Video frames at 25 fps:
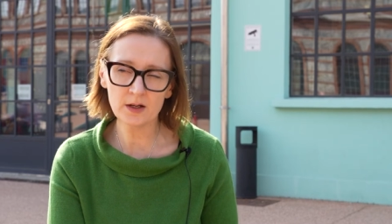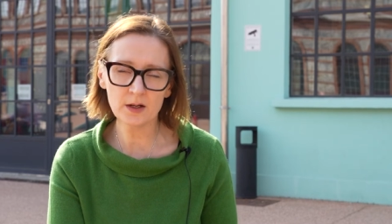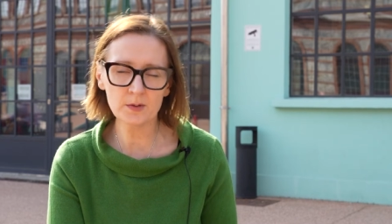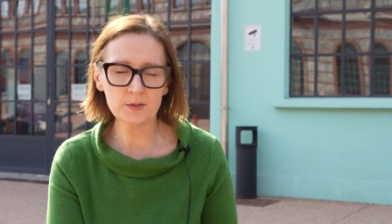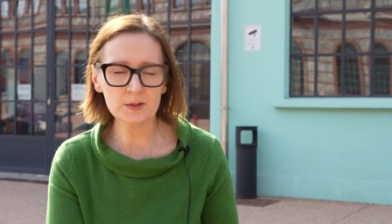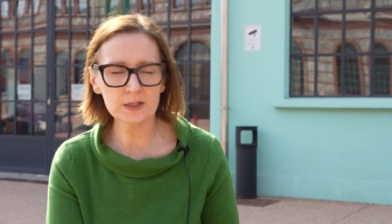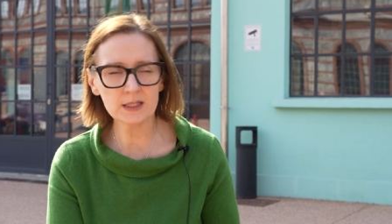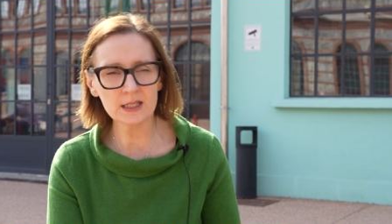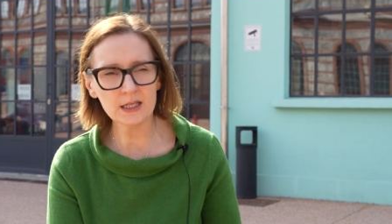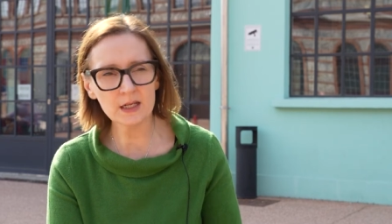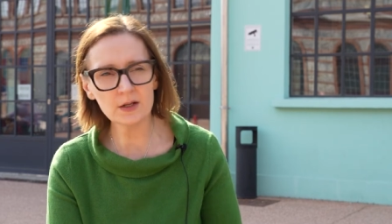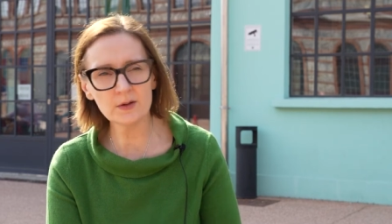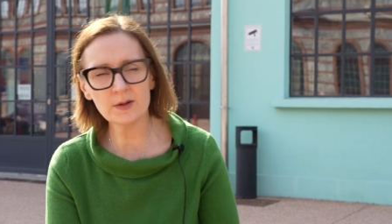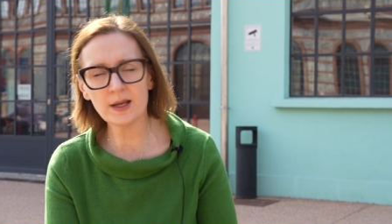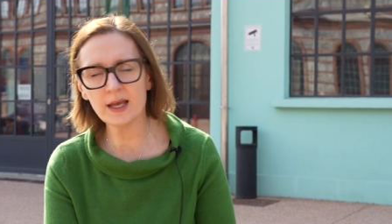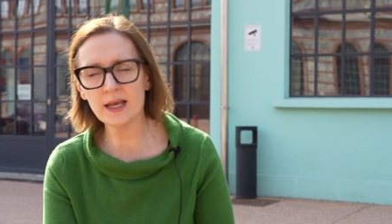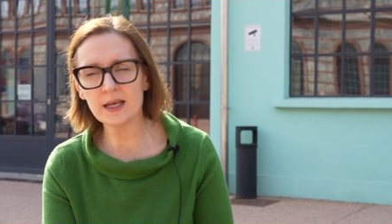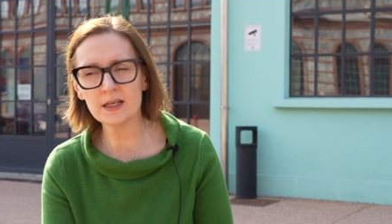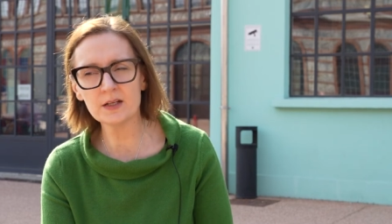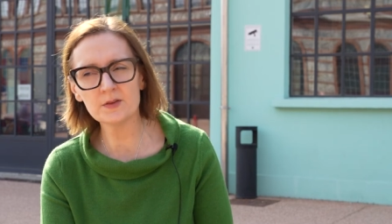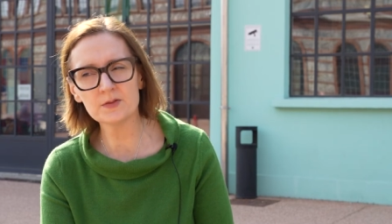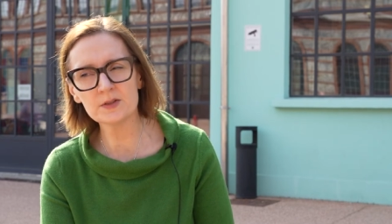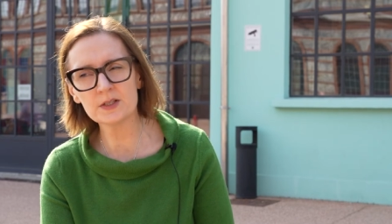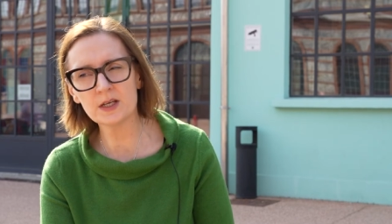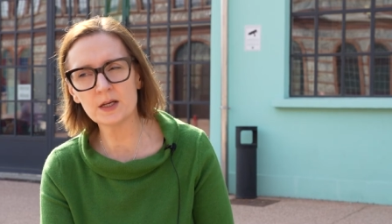I was a year
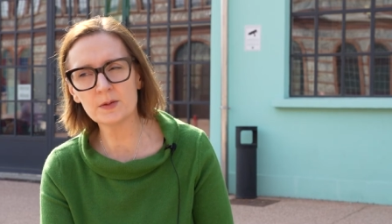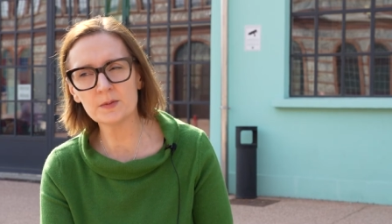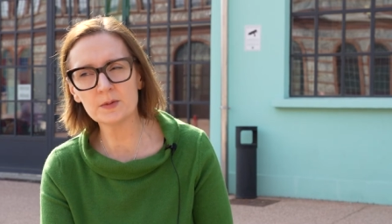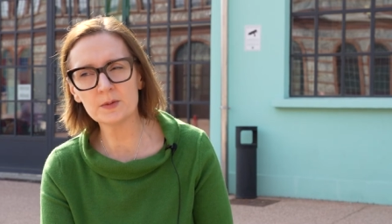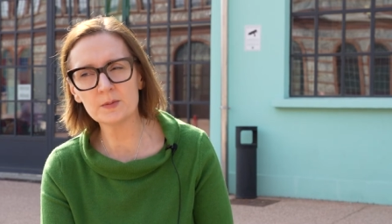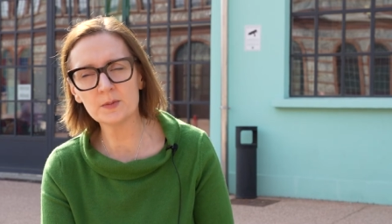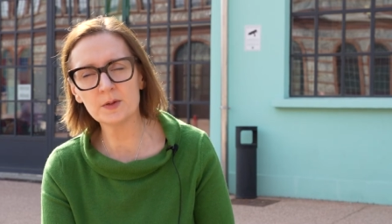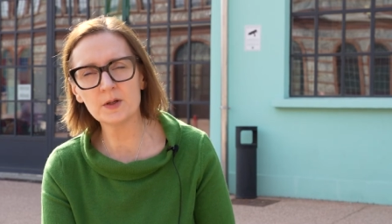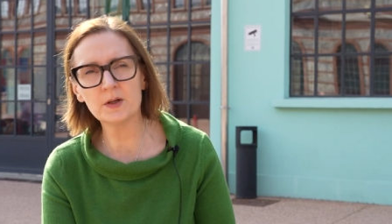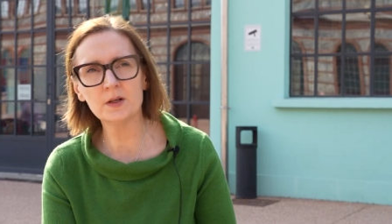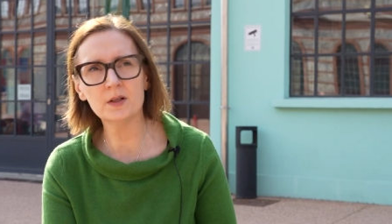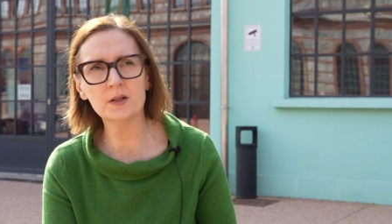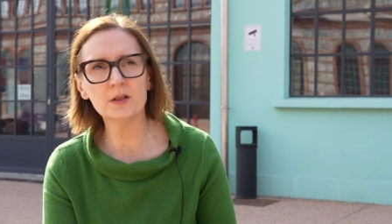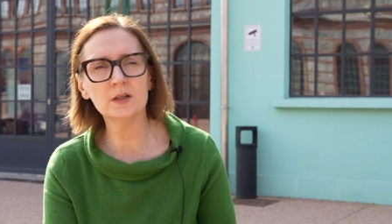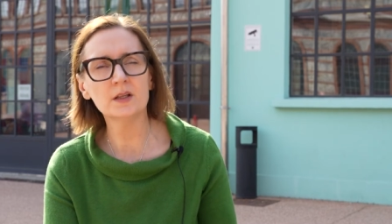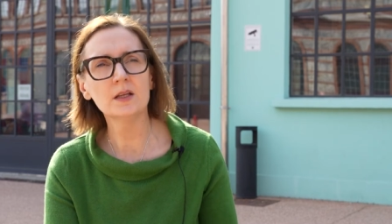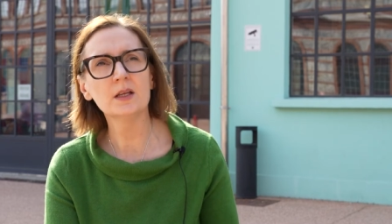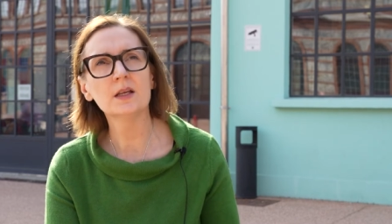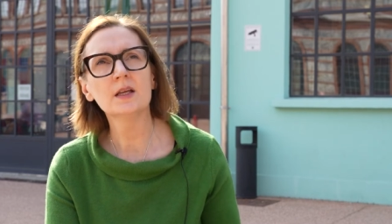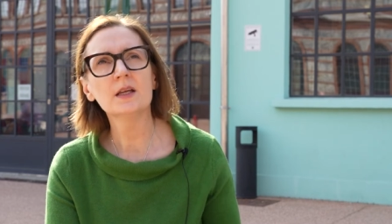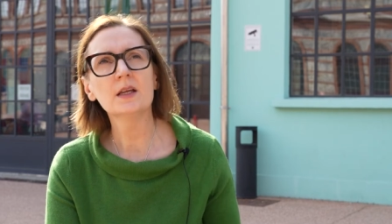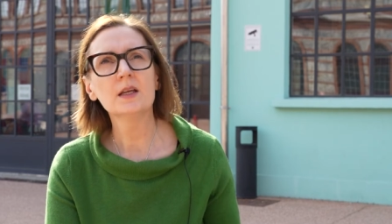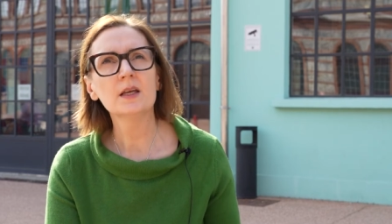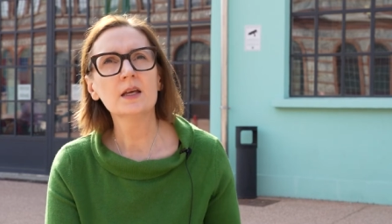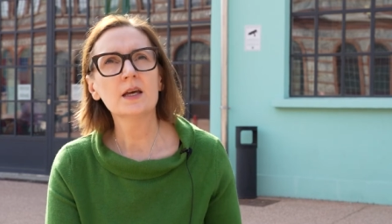ahead of Tom and Paul,
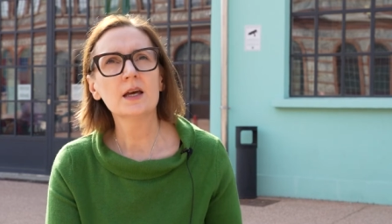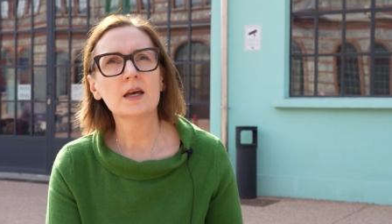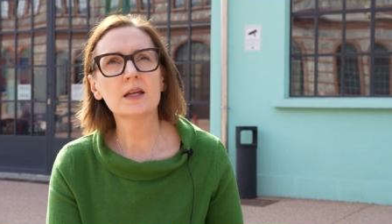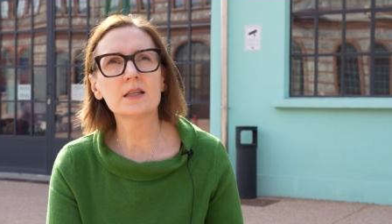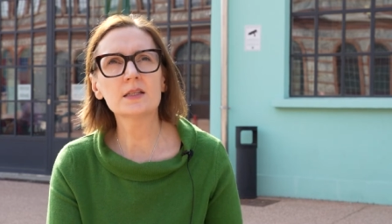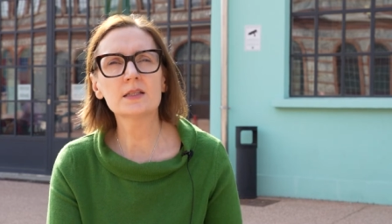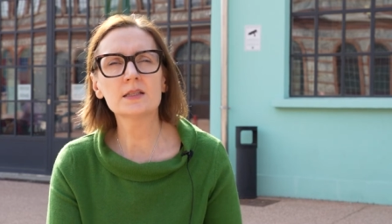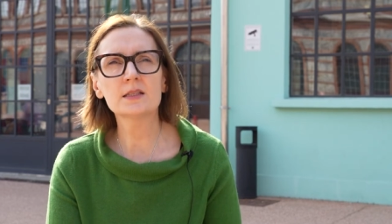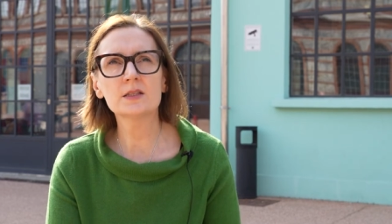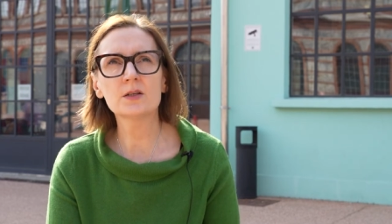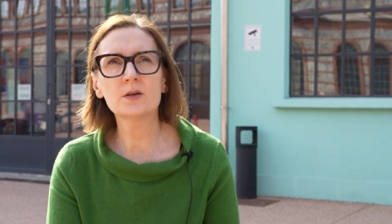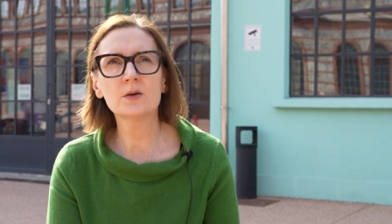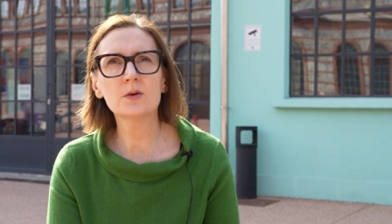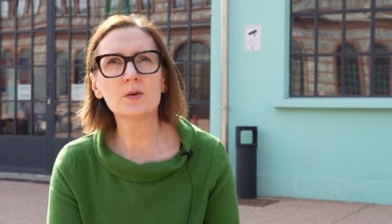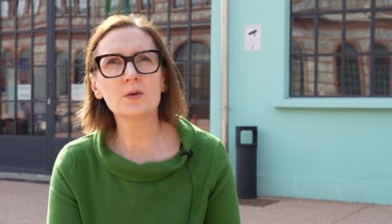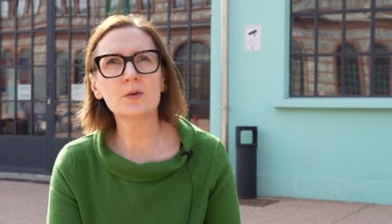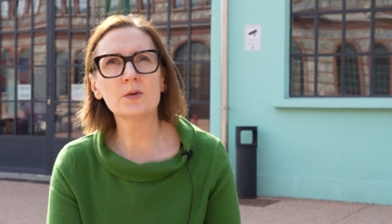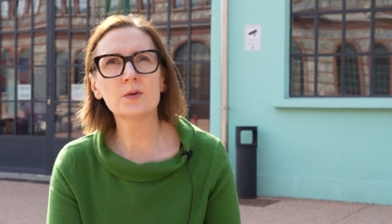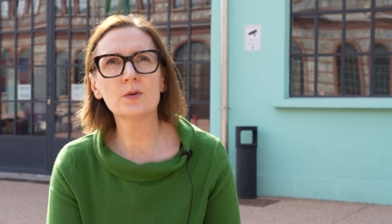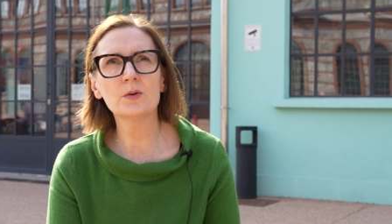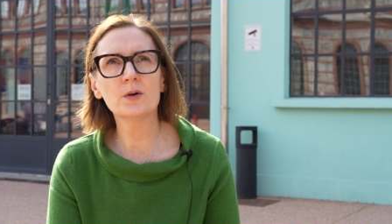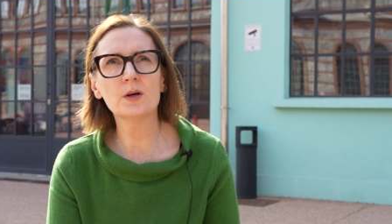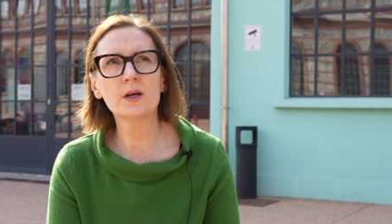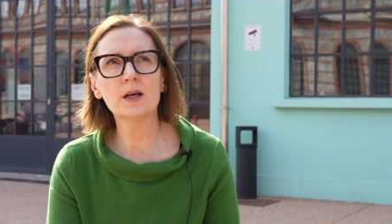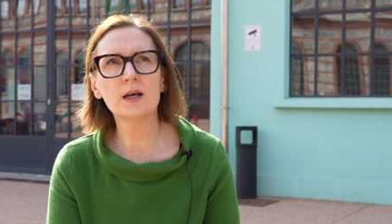and
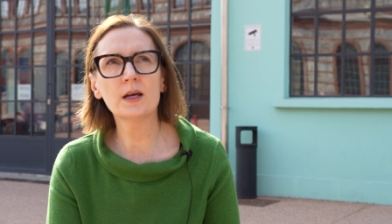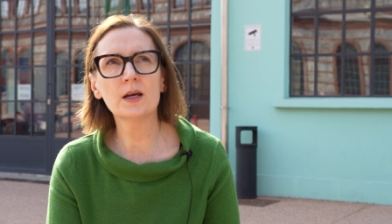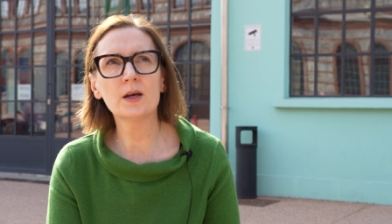so